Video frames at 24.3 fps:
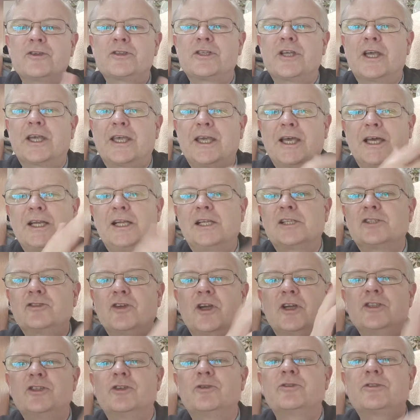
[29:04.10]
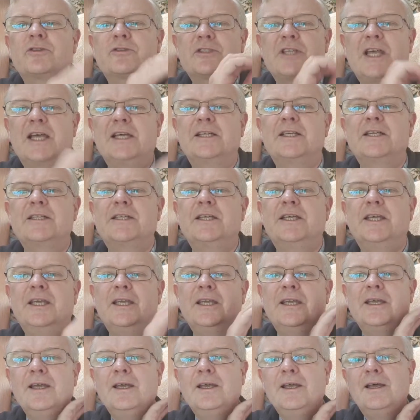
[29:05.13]
I can, I'll try and do a
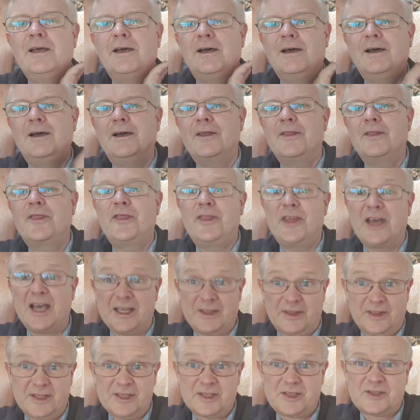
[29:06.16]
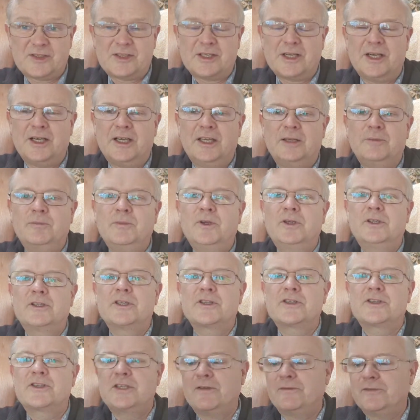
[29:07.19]
Saturday at this time.
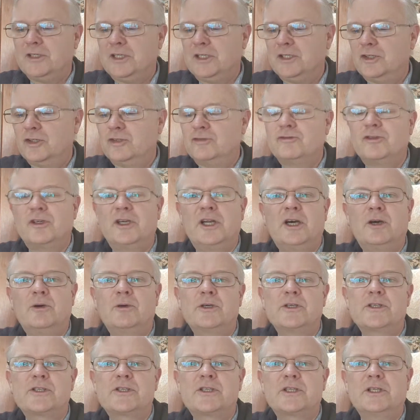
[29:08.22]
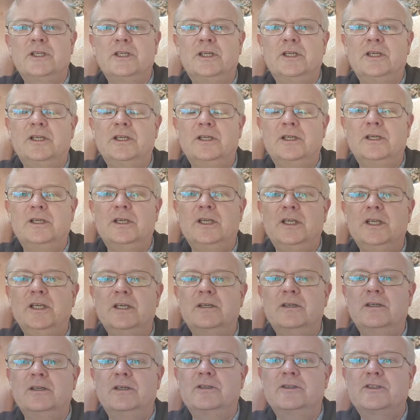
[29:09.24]
That's 1700 hours
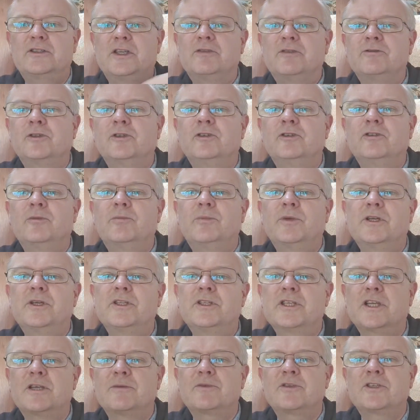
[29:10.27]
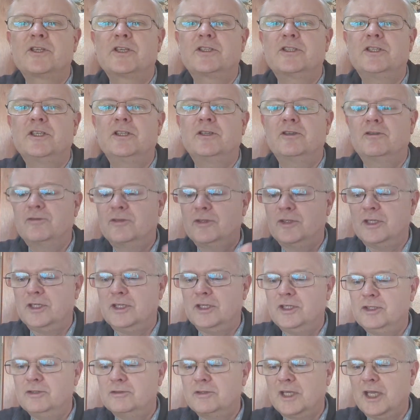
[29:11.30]
here, Central European time, 1600 in
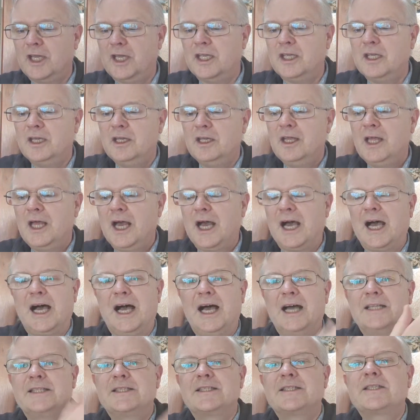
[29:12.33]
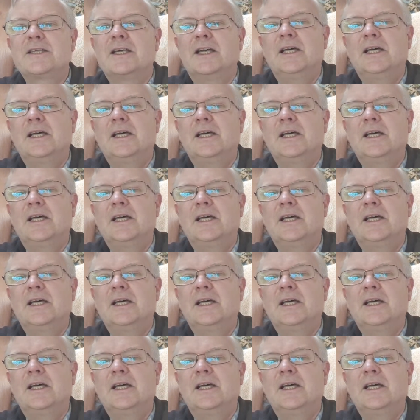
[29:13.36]
the UK, and